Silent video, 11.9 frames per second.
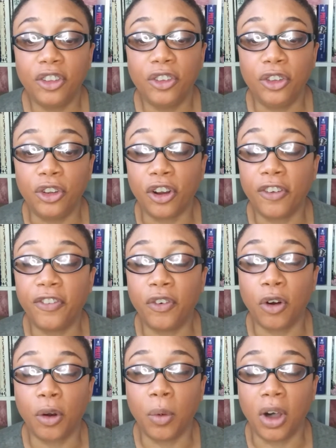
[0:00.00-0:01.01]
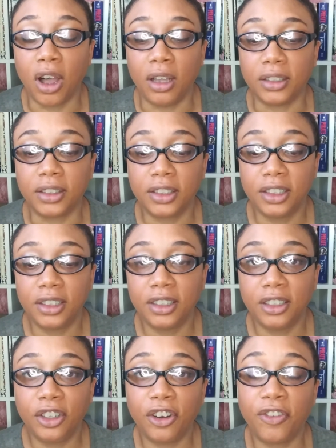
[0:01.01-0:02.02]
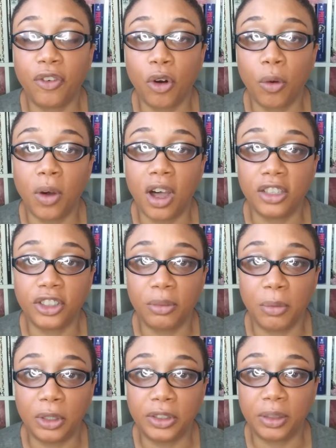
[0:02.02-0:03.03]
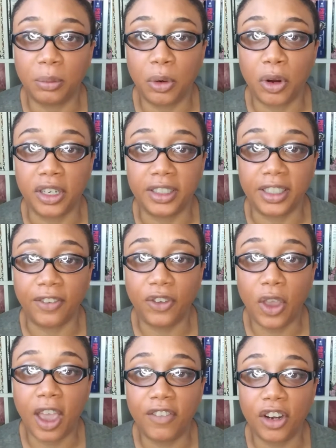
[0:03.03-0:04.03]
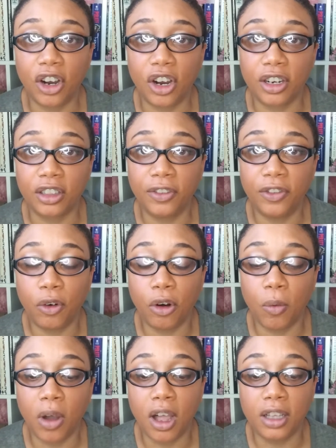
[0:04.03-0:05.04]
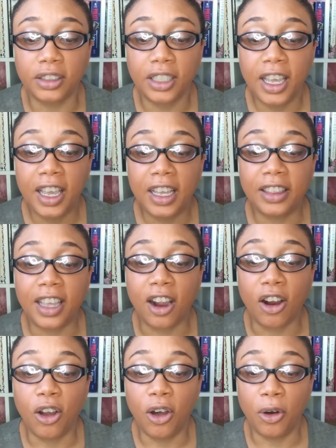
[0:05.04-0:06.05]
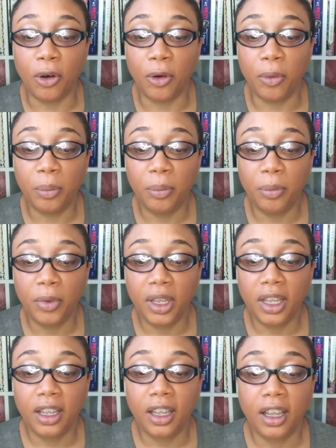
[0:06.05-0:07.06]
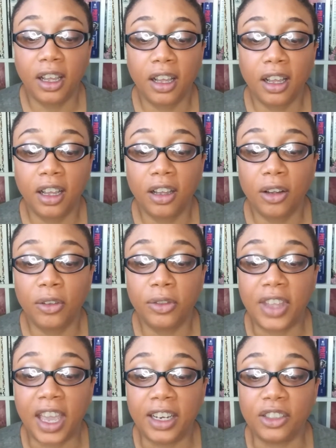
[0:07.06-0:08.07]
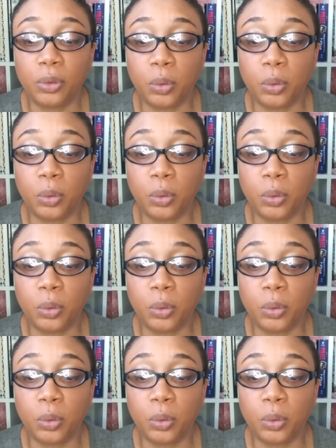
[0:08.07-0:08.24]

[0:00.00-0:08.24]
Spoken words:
your four walls. Your four walls are most important. If you haven't heard of the four walls, they are home, that is